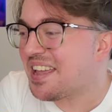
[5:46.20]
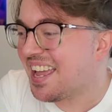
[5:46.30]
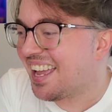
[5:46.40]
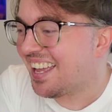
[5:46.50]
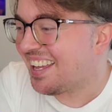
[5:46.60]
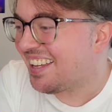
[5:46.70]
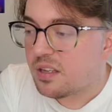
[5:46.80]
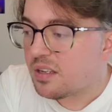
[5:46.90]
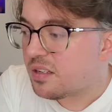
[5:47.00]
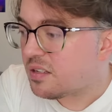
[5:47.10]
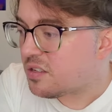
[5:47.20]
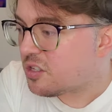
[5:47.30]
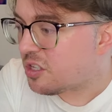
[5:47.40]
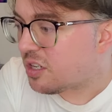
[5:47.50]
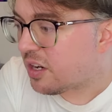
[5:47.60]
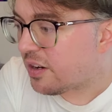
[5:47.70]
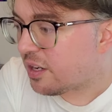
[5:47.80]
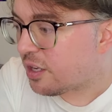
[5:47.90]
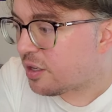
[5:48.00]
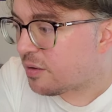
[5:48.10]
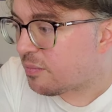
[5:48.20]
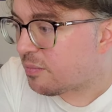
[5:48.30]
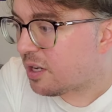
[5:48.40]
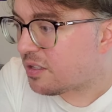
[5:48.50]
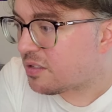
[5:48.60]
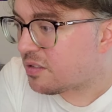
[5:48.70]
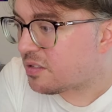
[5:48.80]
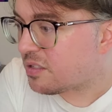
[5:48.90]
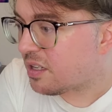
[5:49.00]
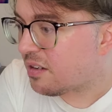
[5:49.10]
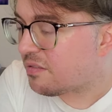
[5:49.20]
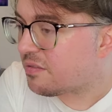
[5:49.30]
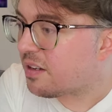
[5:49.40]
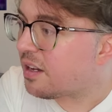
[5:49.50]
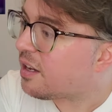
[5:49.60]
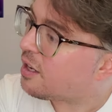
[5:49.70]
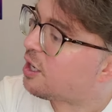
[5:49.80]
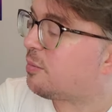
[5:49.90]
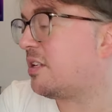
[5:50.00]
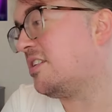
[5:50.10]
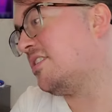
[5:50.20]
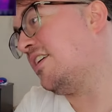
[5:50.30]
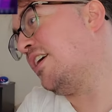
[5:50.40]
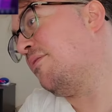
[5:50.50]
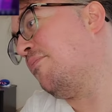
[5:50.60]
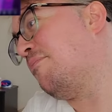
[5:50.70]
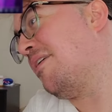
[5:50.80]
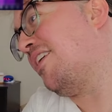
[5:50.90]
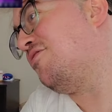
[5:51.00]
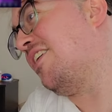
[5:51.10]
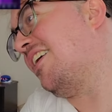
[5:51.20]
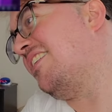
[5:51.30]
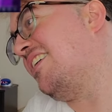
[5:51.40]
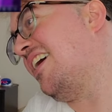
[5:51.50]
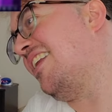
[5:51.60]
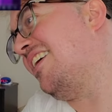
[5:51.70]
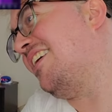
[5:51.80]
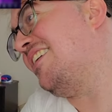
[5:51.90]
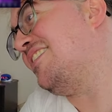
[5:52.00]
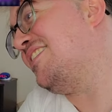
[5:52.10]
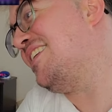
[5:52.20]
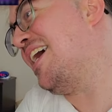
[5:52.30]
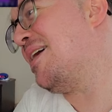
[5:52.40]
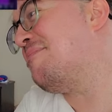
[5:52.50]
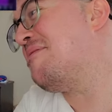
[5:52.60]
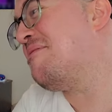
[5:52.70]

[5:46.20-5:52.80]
okay. Generic monster stuff. Um, let's see. My dragon daddy, he's dead,